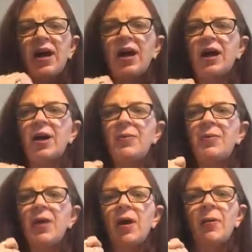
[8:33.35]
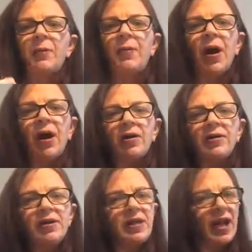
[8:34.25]
But,
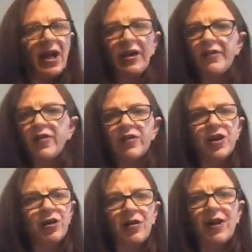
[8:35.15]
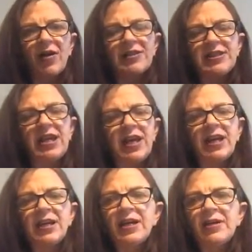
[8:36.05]
yeah, if you've got a great idea,
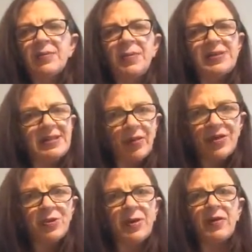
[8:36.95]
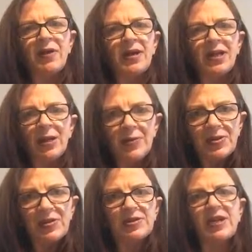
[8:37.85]
be selfish about it. Keep it
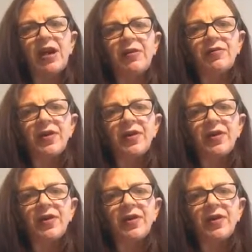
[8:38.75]
to yourself.